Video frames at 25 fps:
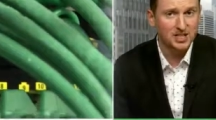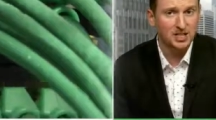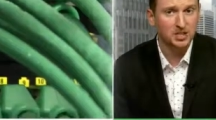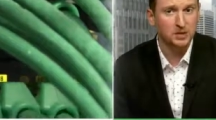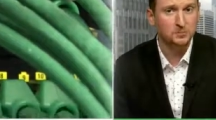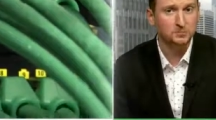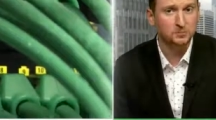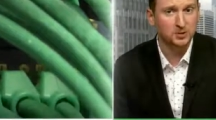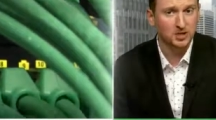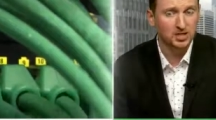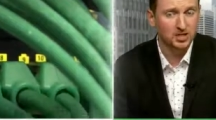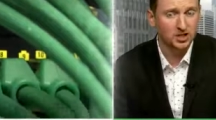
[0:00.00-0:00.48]

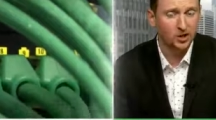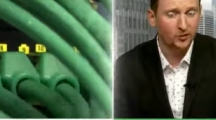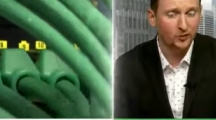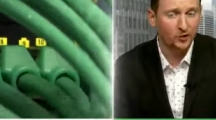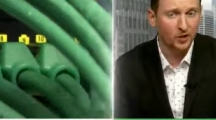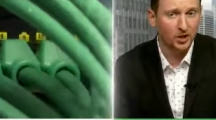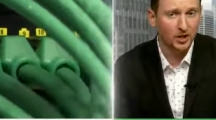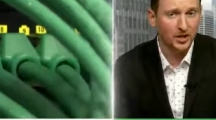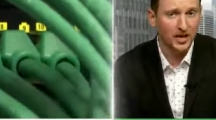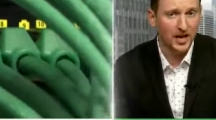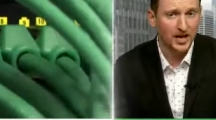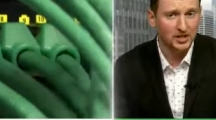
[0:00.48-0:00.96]

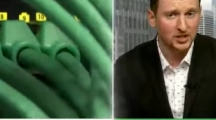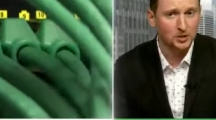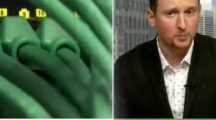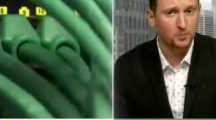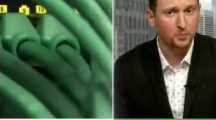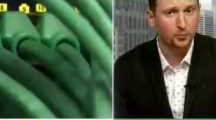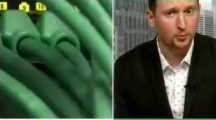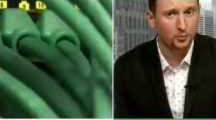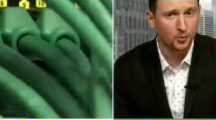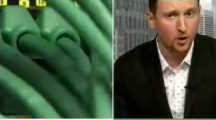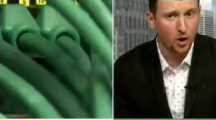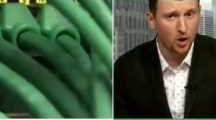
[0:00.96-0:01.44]
specifically has a
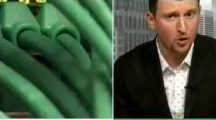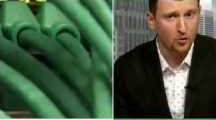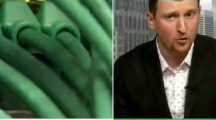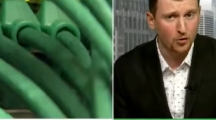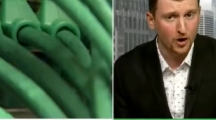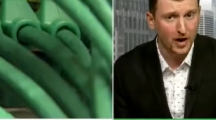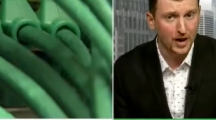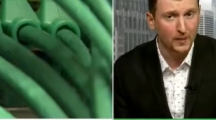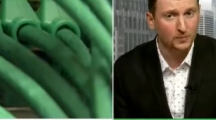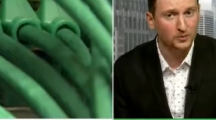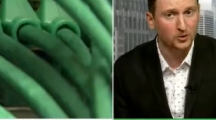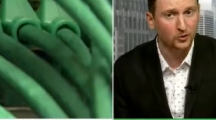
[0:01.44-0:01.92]

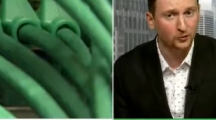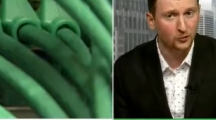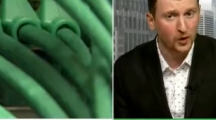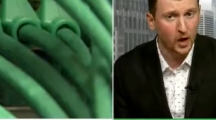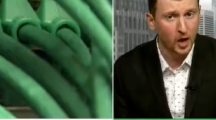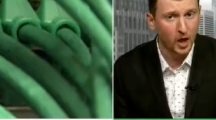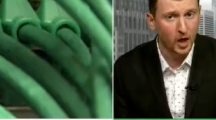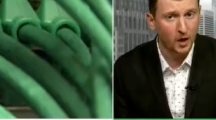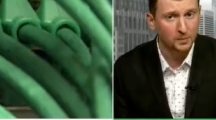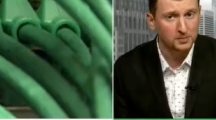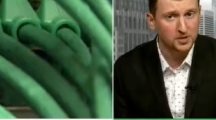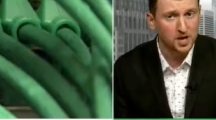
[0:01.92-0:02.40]
program
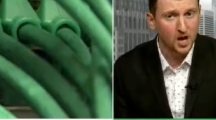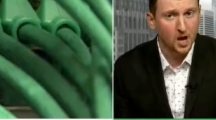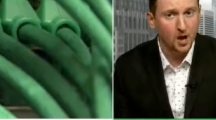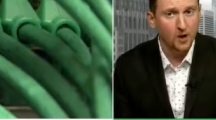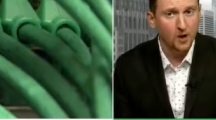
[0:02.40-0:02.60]
developed